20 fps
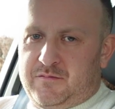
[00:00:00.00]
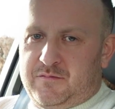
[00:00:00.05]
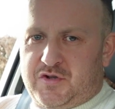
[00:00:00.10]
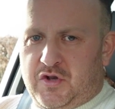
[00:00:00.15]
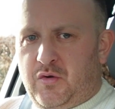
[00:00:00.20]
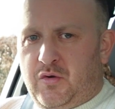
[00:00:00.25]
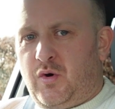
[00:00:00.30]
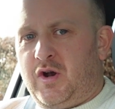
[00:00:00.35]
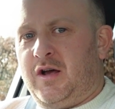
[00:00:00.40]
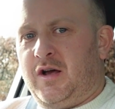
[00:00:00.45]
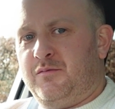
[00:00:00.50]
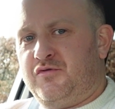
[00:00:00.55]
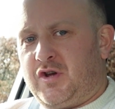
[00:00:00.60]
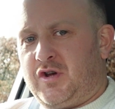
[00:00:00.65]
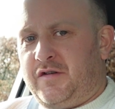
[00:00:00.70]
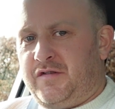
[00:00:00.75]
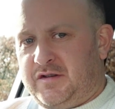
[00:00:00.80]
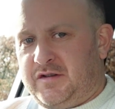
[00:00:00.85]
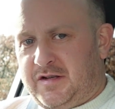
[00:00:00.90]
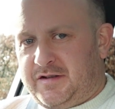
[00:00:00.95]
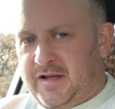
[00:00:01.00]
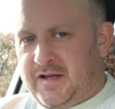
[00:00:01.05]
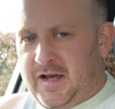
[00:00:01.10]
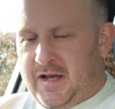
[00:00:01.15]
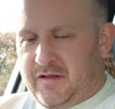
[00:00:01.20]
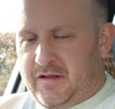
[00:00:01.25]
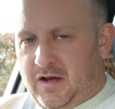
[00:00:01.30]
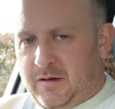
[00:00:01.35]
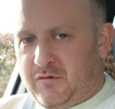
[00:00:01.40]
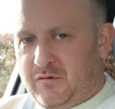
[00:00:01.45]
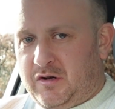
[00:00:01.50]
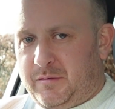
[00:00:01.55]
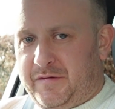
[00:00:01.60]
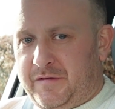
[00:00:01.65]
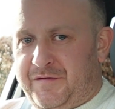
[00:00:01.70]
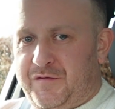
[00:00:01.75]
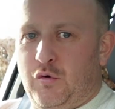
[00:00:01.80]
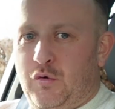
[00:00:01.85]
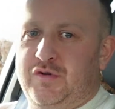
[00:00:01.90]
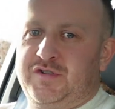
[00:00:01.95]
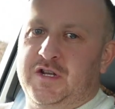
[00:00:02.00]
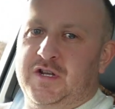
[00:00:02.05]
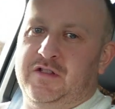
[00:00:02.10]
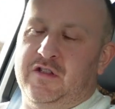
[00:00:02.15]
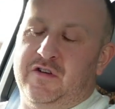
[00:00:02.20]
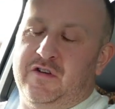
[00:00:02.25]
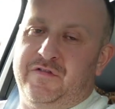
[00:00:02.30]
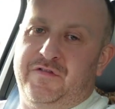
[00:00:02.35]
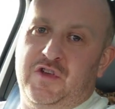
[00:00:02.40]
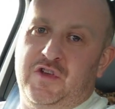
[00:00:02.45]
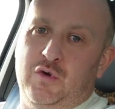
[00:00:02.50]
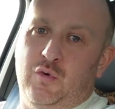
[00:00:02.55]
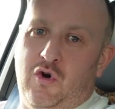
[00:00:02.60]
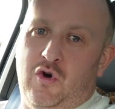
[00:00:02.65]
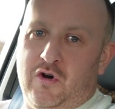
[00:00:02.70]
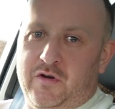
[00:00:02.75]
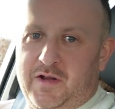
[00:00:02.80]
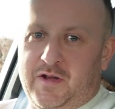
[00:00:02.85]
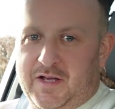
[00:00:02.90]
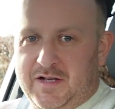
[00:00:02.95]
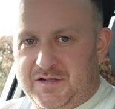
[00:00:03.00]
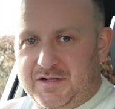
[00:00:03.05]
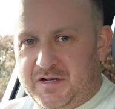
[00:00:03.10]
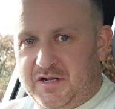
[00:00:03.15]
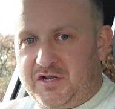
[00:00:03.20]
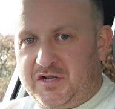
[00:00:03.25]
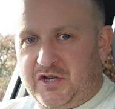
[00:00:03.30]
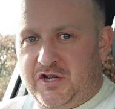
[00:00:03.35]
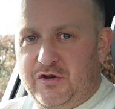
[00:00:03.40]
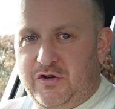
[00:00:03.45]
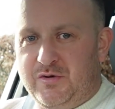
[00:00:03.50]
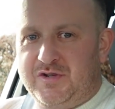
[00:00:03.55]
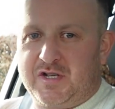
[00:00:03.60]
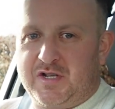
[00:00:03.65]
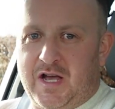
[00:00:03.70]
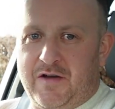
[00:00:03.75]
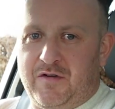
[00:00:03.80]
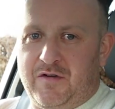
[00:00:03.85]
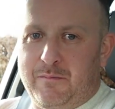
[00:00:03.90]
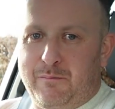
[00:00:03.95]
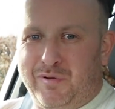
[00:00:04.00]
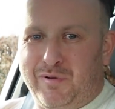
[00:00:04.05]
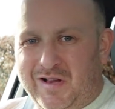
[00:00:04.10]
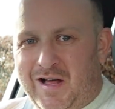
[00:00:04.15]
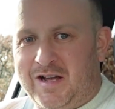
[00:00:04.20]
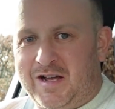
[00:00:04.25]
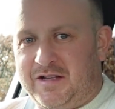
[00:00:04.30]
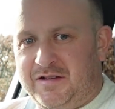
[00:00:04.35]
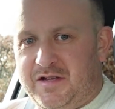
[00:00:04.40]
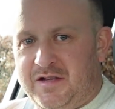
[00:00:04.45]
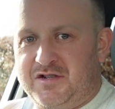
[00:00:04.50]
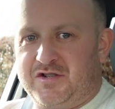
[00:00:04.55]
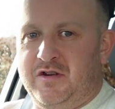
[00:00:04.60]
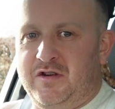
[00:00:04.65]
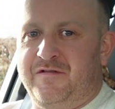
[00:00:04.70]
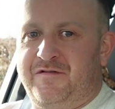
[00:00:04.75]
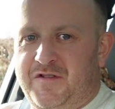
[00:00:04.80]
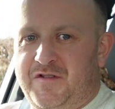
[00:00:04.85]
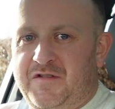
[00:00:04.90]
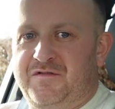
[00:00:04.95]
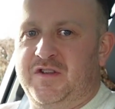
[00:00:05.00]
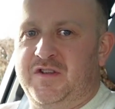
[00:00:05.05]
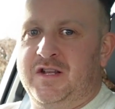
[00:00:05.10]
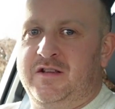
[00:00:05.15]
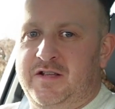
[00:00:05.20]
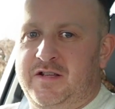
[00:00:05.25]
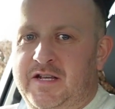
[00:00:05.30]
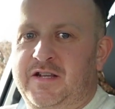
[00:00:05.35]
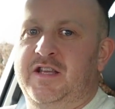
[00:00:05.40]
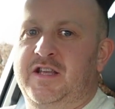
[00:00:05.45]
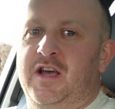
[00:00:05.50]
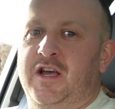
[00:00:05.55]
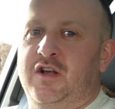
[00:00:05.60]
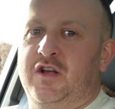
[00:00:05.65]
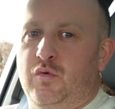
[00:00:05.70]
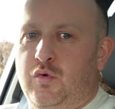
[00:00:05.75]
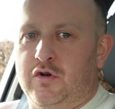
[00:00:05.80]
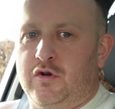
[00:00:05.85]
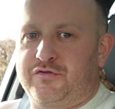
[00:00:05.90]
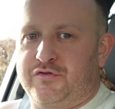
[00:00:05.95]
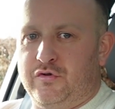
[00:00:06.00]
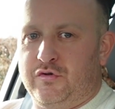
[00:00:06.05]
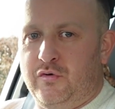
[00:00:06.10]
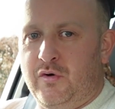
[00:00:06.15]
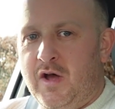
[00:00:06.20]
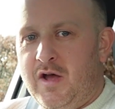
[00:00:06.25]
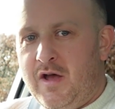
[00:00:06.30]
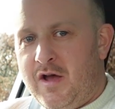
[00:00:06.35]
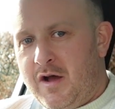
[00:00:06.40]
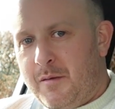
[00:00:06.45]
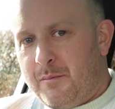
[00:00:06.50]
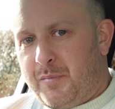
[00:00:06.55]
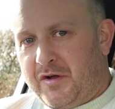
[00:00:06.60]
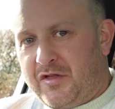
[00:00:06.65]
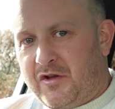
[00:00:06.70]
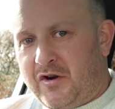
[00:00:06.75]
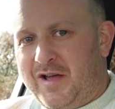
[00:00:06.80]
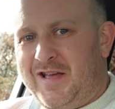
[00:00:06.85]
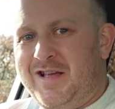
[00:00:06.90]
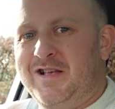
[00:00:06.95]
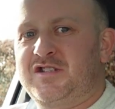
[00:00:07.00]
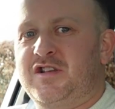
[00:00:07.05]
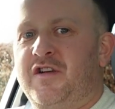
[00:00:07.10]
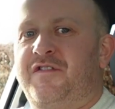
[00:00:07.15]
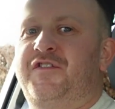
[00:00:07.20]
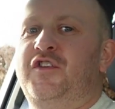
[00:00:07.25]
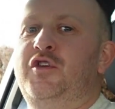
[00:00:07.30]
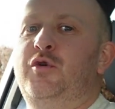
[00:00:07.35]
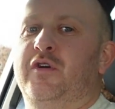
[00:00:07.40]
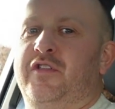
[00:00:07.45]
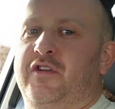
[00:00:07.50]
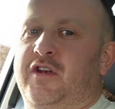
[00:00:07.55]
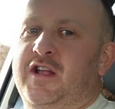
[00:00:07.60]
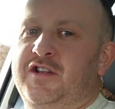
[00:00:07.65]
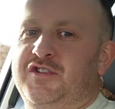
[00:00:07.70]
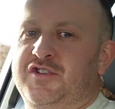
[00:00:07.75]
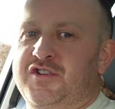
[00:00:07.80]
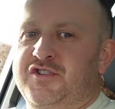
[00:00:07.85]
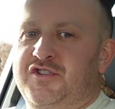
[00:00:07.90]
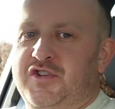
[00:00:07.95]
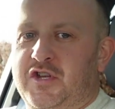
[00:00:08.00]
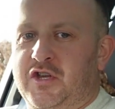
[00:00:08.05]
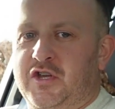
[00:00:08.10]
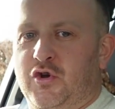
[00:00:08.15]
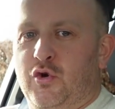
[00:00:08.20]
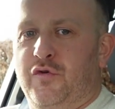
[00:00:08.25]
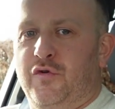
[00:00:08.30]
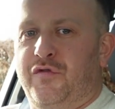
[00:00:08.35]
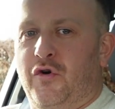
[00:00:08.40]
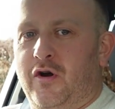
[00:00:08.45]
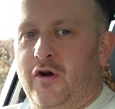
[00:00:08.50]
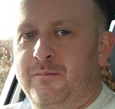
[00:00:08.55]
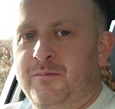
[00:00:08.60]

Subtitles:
So the one I'm driving today and I'm going to be focusing the review on is this Q7 Black Edition 50 TDI Quattro. But there is a few other engines you can go for.